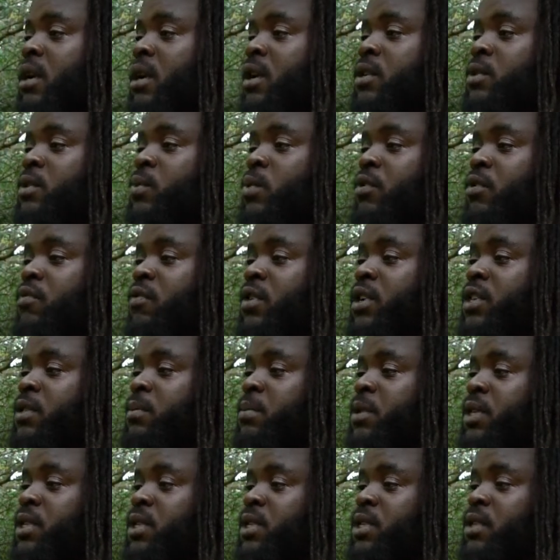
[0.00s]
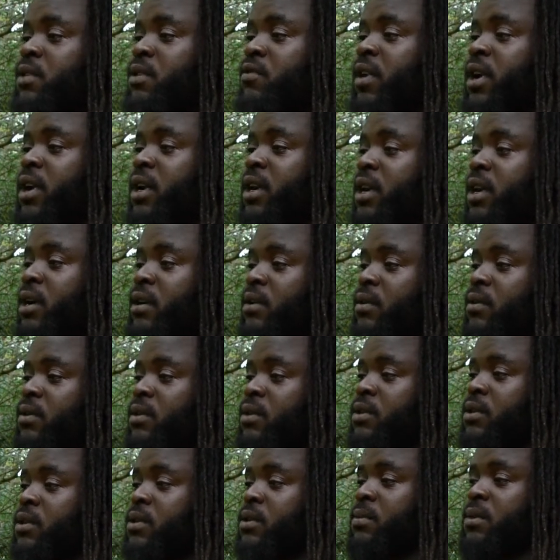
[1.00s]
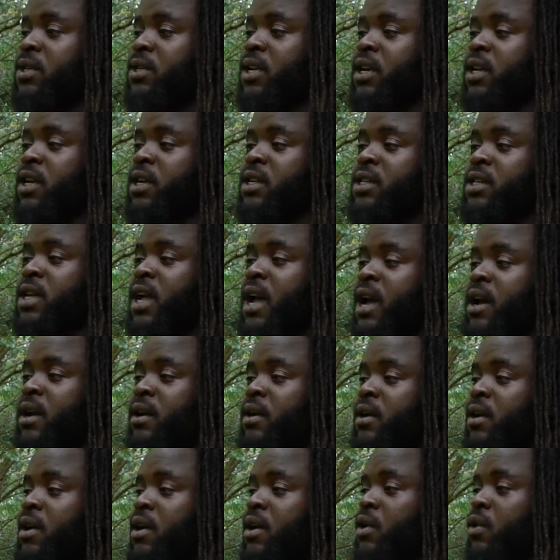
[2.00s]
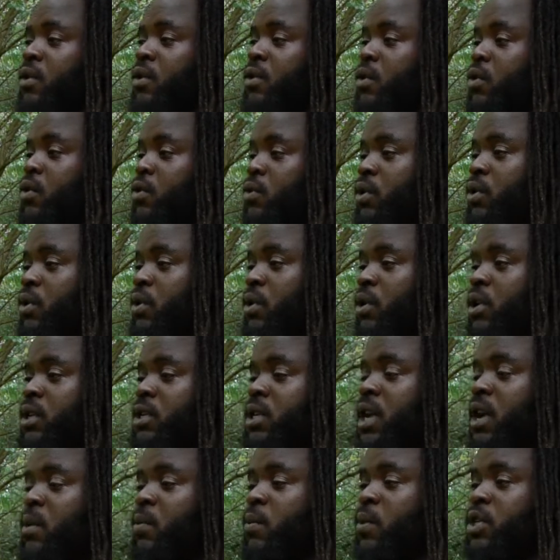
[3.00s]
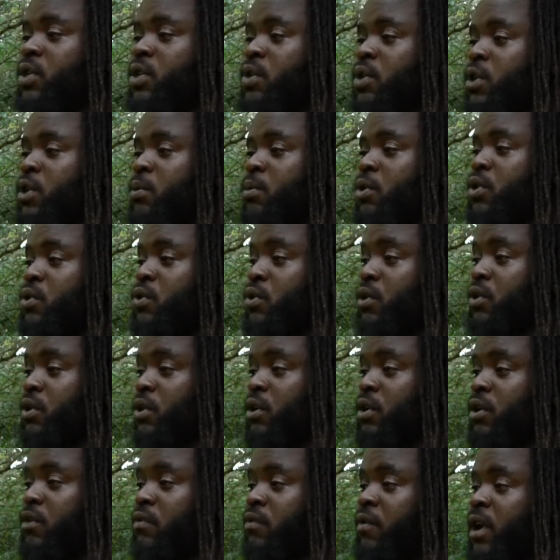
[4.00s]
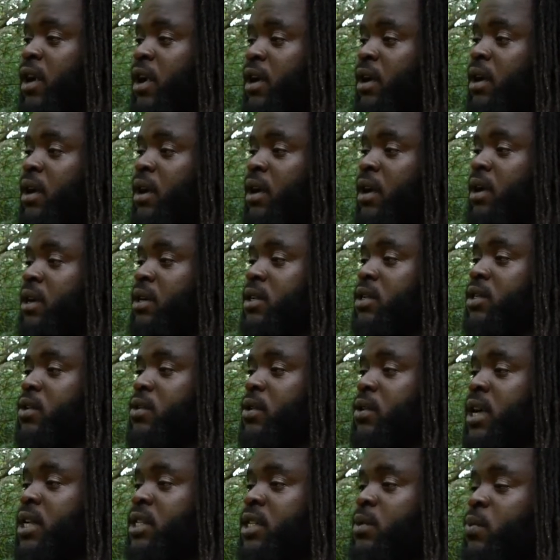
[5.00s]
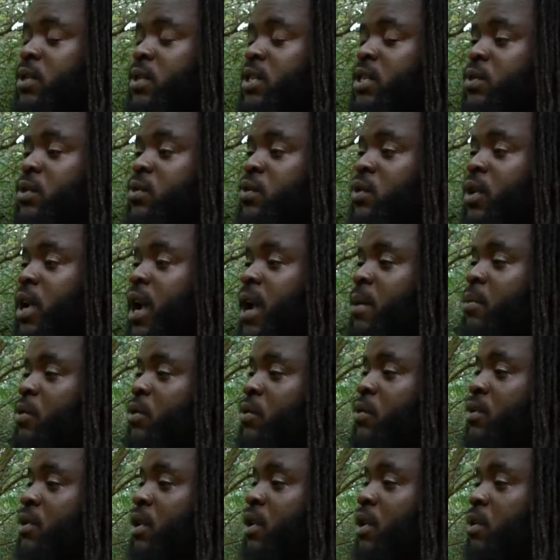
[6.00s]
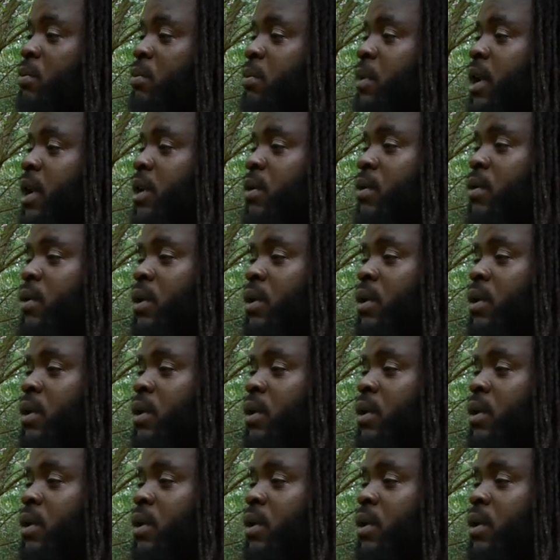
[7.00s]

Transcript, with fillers: It's what runs business right now. You see what I'm saying? It's not who you, it's not what you know, but who you know, right? So that's what social capital is all about.